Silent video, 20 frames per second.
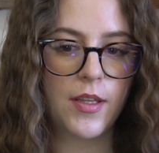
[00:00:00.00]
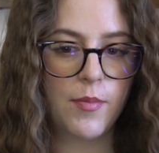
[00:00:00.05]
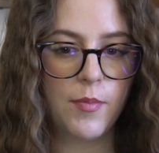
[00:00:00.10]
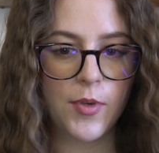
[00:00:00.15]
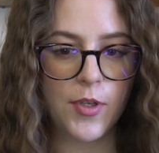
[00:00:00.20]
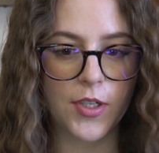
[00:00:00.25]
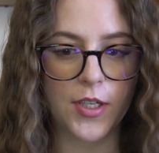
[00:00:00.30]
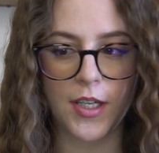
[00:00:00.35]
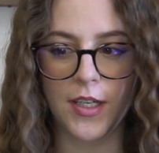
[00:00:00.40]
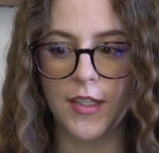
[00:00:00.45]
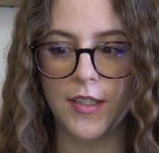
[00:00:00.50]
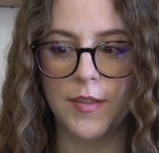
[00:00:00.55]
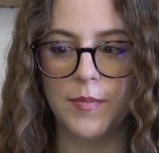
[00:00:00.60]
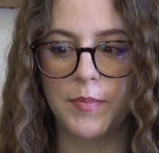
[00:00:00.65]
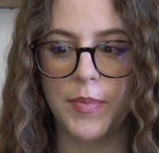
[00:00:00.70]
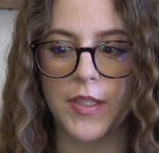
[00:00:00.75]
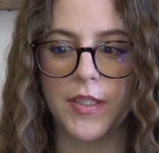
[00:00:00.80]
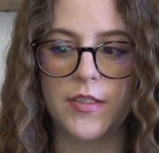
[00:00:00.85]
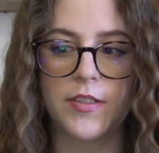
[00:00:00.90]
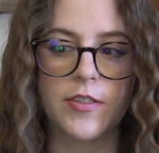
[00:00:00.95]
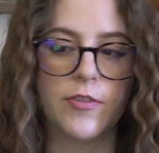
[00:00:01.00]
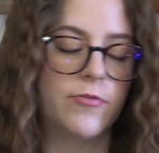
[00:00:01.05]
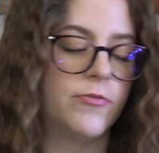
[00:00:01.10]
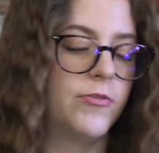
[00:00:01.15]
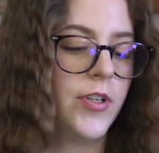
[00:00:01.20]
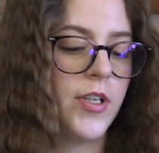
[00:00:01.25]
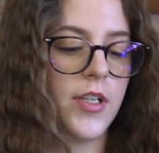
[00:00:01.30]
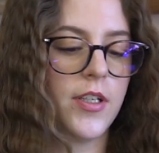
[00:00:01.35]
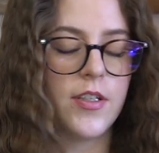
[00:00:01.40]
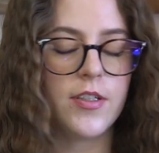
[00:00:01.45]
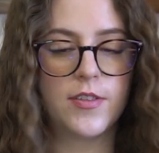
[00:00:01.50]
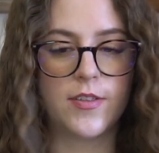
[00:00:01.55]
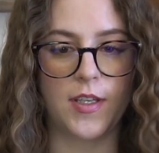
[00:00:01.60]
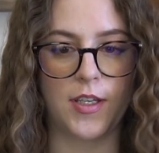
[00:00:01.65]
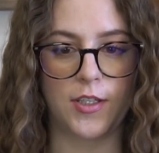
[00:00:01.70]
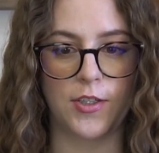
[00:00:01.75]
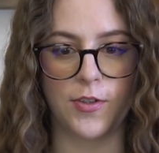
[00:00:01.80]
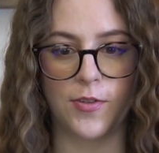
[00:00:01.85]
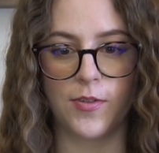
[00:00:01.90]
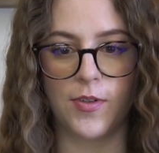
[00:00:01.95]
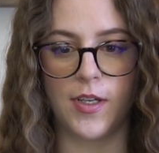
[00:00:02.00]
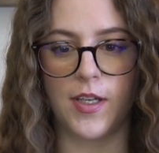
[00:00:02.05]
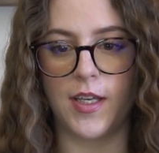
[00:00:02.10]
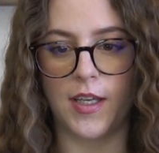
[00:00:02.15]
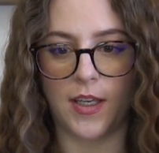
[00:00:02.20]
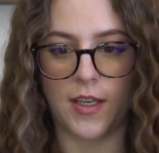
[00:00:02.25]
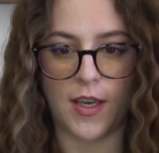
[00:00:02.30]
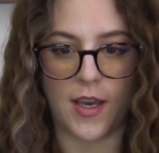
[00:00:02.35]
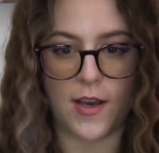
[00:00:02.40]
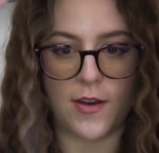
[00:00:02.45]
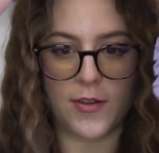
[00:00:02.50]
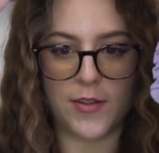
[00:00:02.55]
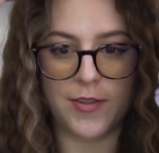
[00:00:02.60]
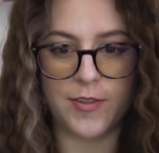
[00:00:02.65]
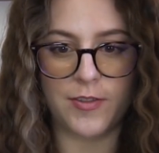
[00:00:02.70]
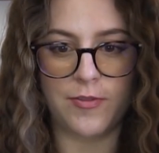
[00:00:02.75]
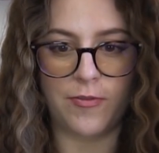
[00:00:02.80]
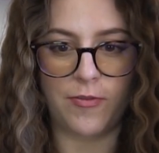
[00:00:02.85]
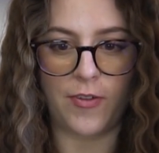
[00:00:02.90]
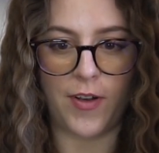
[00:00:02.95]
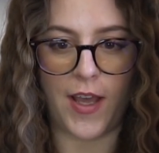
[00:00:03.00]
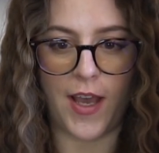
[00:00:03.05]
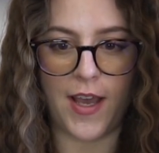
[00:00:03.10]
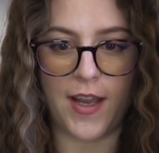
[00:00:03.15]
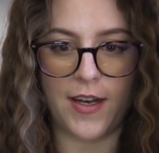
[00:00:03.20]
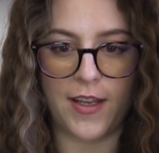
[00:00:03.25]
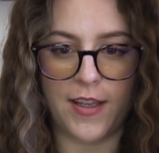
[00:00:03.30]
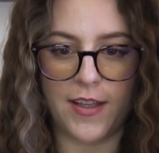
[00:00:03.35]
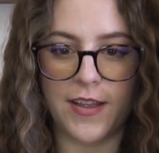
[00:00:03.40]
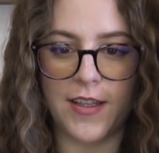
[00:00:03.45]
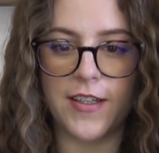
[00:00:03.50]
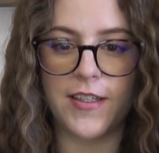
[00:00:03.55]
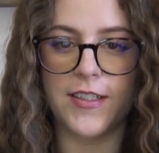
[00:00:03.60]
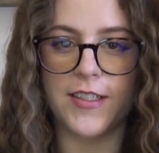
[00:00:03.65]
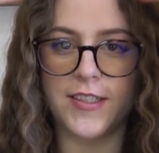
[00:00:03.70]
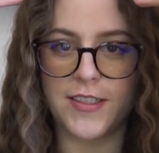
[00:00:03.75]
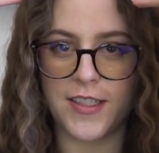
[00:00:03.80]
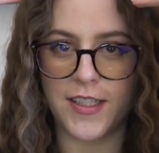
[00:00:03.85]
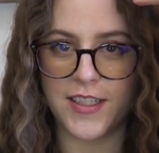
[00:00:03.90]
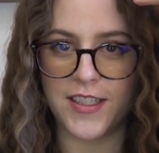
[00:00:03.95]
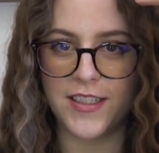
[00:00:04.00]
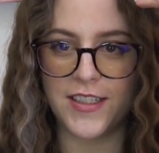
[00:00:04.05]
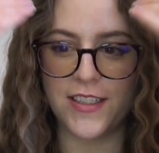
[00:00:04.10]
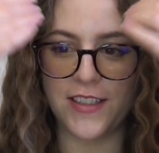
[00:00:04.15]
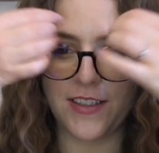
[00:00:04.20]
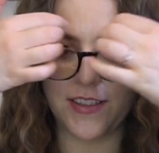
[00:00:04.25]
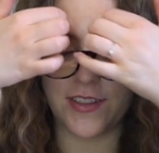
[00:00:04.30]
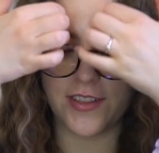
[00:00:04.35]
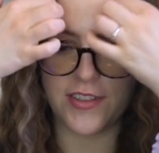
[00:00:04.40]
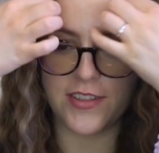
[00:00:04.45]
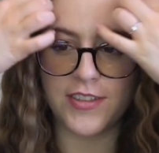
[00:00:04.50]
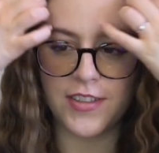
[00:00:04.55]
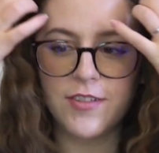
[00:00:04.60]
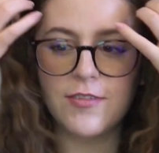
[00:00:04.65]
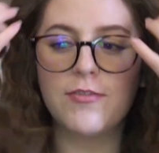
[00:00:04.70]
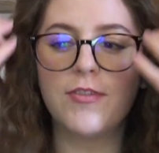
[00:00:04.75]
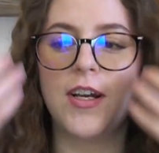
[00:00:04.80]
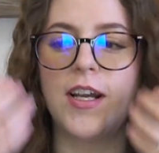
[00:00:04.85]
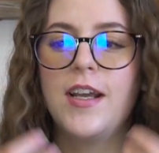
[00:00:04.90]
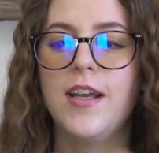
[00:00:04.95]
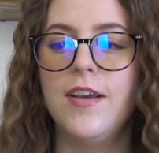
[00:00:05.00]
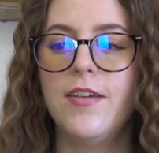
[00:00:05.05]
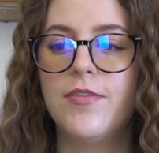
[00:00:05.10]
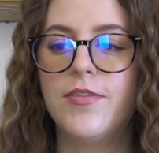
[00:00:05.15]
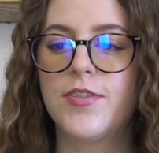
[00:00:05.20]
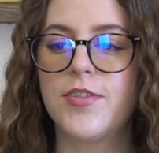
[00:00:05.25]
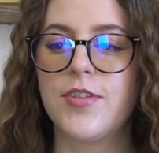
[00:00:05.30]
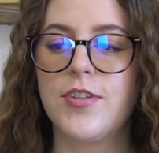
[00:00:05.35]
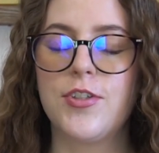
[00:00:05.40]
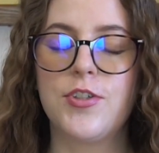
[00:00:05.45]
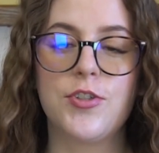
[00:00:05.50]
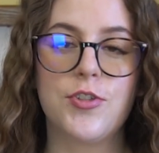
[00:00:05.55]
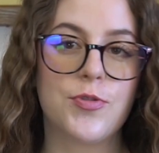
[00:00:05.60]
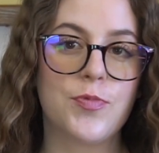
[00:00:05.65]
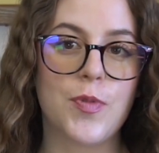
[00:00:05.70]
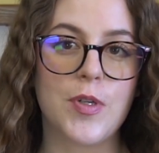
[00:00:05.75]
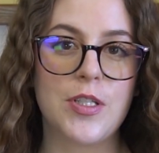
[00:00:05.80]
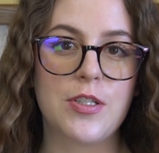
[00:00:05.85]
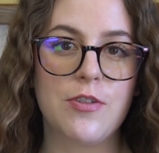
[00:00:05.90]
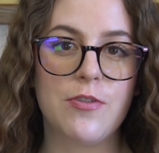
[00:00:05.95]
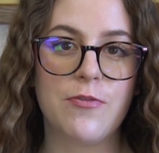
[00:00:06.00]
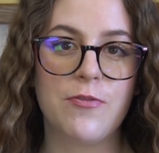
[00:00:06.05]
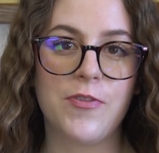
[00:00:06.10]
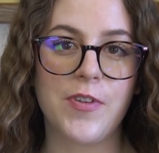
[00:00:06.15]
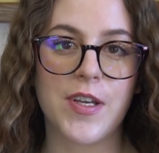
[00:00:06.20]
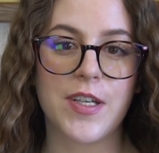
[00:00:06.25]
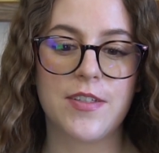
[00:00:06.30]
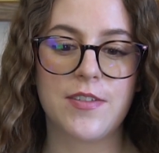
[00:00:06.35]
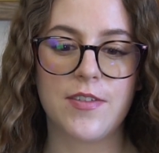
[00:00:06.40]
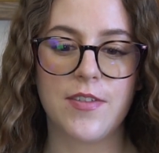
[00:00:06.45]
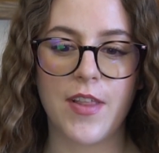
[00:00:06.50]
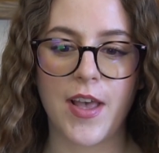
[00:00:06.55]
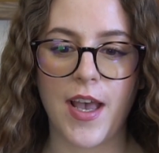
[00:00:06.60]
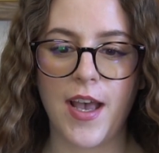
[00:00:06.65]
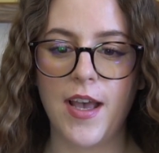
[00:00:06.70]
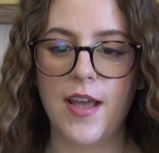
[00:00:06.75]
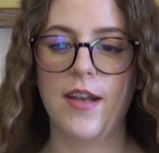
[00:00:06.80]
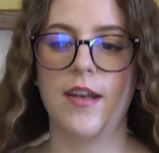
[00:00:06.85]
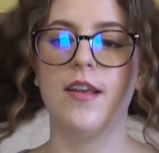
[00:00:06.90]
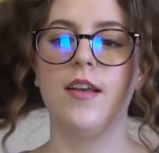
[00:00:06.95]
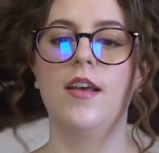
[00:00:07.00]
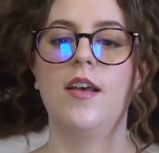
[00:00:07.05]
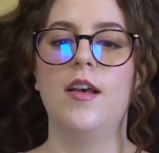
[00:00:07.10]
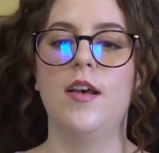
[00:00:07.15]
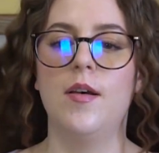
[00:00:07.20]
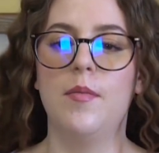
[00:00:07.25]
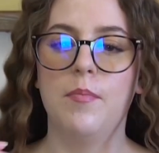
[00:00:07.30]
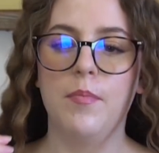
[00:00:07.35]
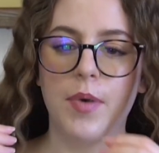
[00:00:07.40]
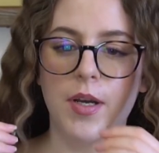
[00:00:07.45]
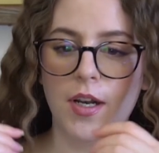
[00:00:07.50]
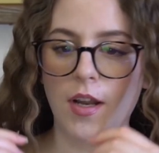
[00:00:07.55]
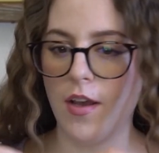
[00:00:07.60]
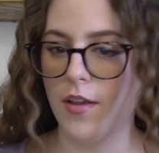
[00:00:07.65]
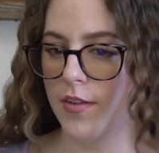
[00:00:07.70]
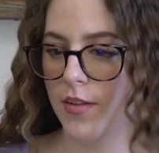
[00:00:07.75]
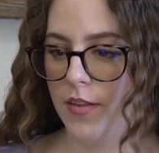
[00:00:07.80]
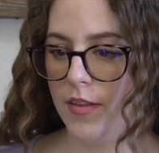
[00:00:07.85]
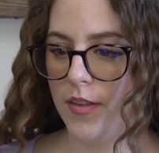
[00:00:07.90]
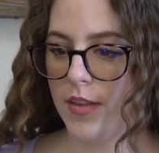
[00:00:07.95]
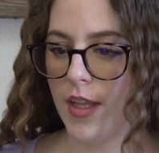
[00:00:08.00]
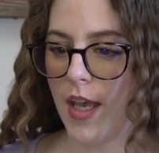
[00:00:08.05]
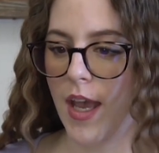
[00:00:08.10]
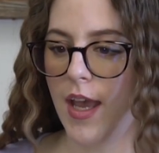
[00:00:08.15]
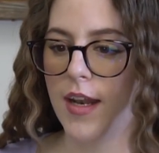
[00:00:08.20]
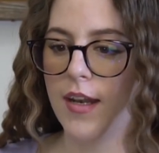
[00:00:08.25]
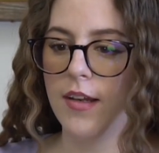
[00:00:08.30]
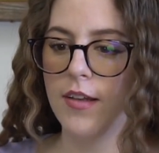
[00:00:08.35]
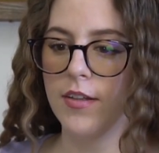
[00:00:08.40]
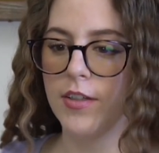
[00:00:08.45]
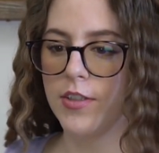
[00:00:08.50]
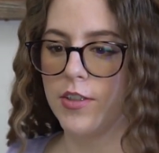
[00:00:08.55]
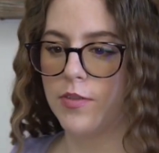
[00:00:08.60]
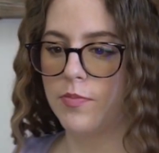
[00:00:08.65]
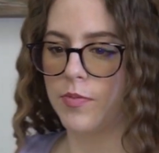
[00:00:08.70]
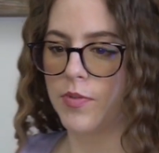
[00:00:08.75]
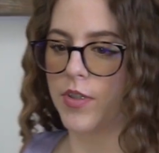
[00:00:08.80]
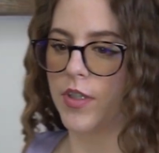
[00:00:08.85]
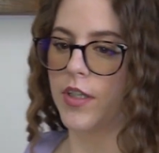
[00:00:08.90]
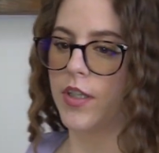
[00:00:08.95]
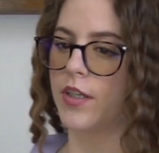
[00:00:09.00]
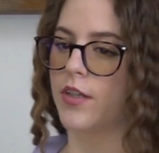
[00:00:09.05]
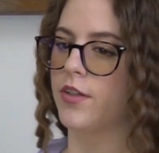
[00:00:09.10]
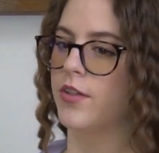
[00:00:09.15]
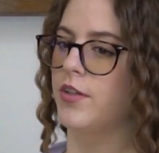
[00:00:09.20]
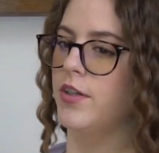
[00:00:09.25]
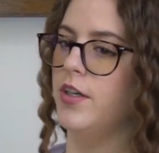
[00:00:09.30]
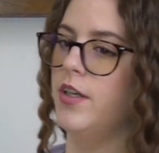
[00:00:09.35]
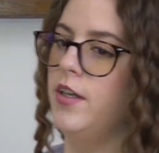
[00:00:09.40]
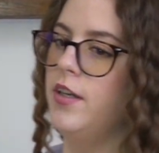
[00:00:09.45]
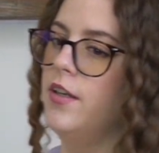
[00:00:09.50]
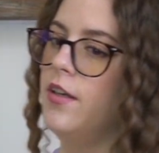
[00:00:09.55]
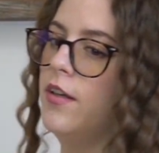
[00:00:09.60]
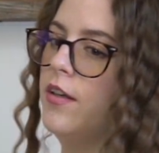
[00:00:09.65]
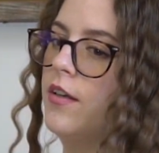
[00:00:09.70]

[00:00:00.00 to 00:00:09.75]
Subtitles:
them look a little bit different because I don't like how it's flat and then suddenly there's a wave, so I just want to fix that. But other than that, it looks pretty good.